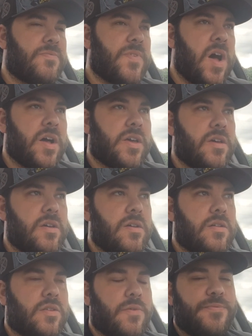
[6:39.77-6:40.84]
Fuck.
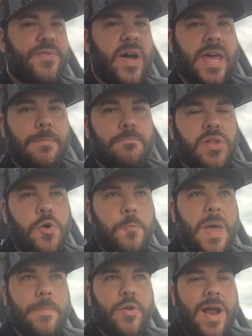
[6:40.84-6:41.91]
They're fucking blue
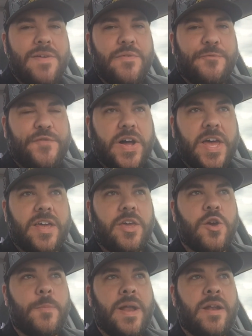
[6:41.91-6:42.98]
people. They're not even fucking
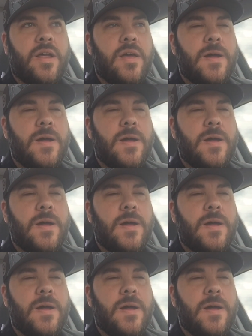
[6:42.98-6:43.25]
human.